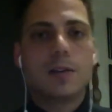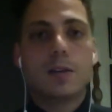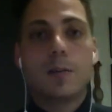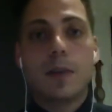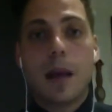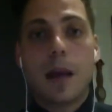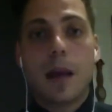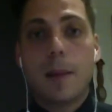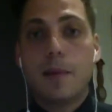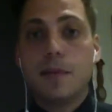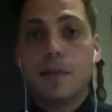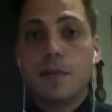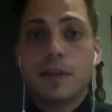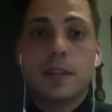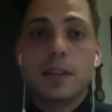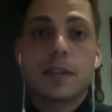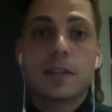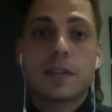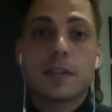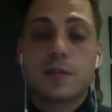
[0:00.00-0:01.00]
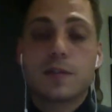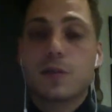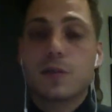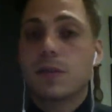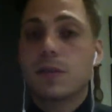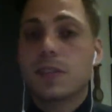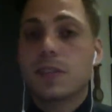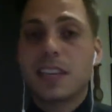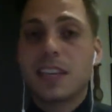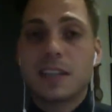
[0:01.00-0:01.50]
who had become at risk
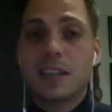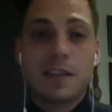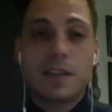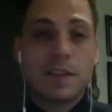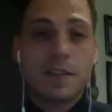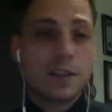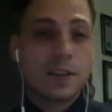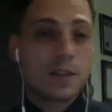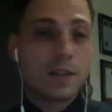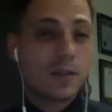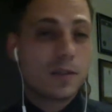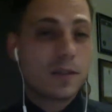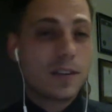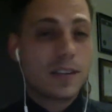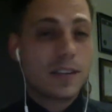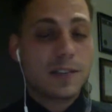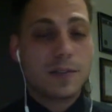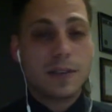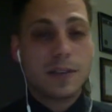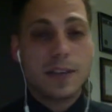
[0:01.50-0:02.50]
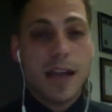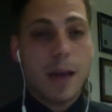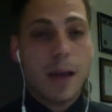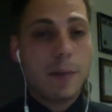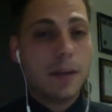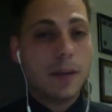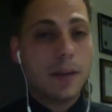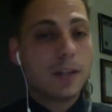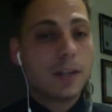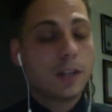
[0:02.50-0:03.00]
for things like rental arrears, for
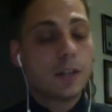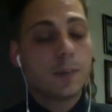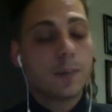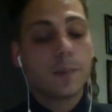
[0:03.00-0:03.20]
damage,